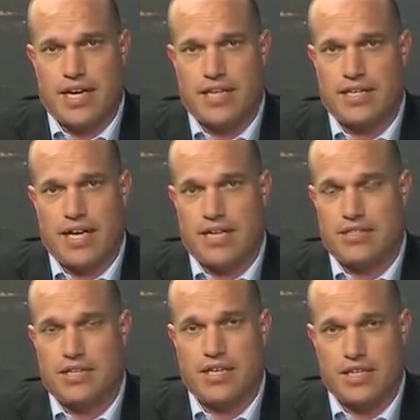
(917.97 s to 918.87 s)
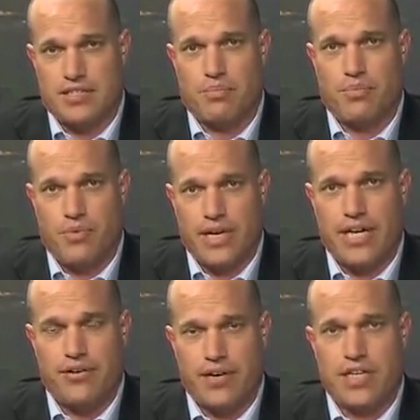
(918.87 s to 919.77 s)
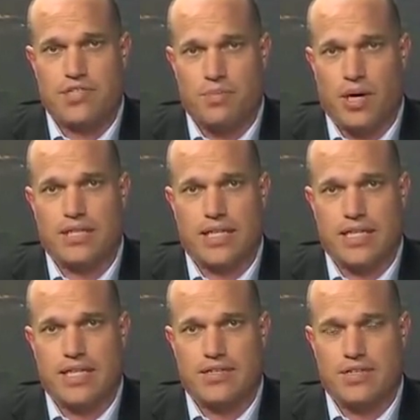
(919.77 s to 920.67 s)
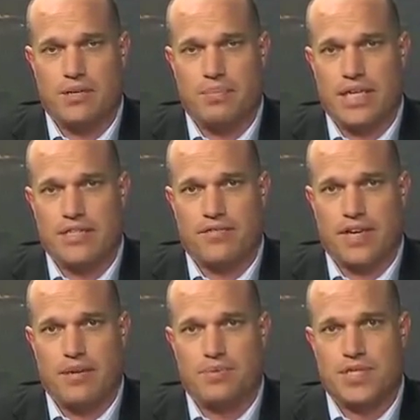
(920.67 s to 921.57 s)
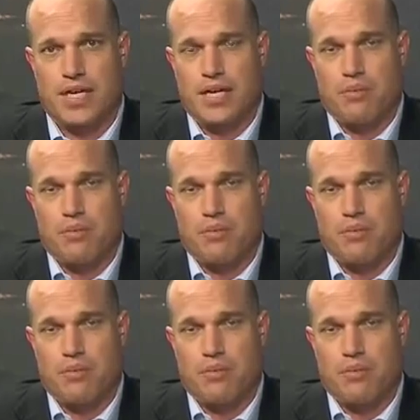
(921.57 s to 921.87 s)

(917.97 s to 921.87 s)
And you know, there's some really, really smart ideas that are being developed